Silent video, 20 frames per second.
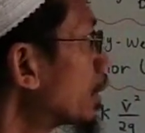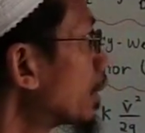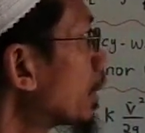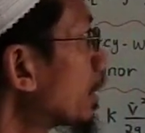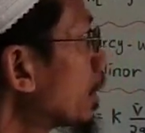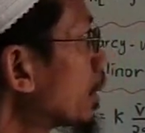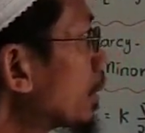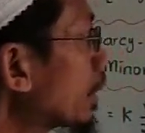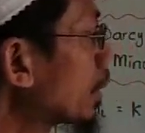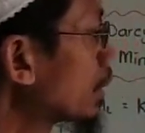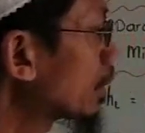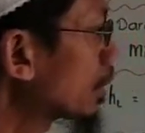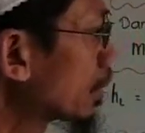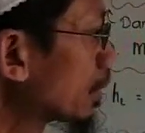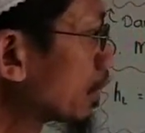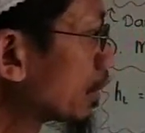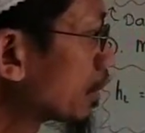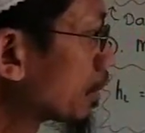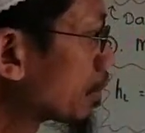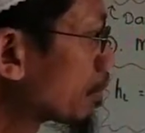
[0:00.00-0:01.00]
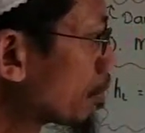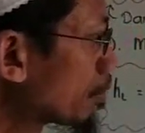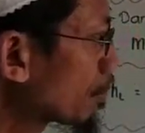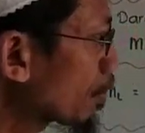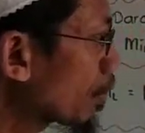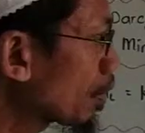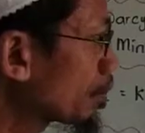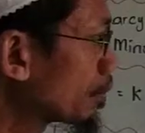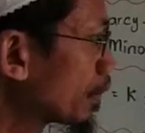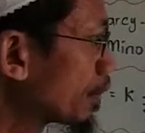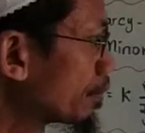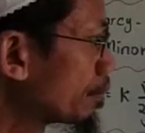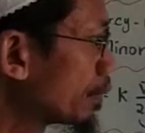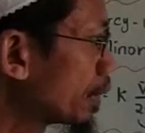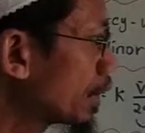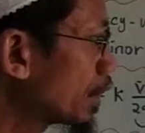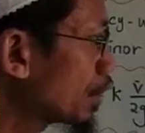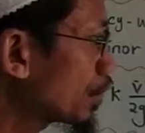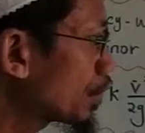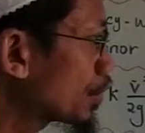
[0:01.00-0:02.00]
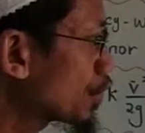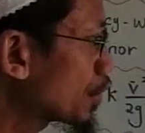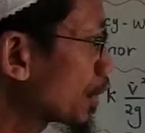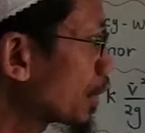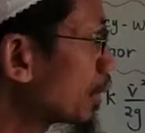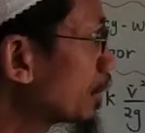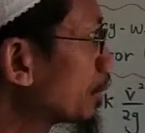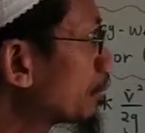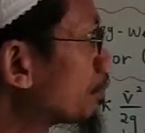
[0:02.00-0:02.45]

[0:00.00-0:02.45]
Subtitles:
and then from Bernoulli equation